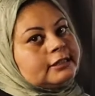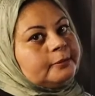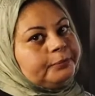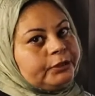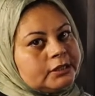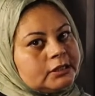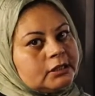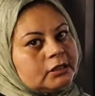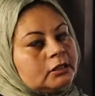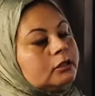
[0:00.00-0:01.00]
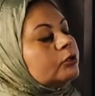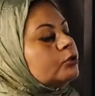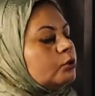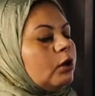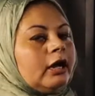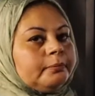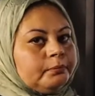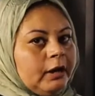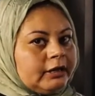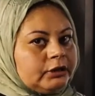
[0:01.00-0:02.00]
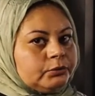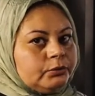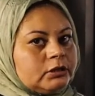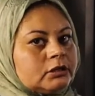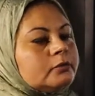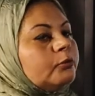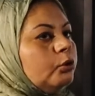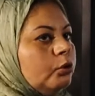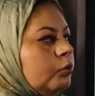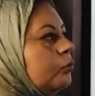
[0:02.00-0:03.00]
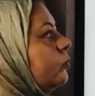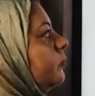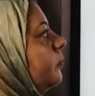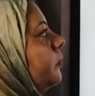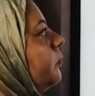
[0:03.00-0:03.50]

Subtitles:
is a person, so I'll use who.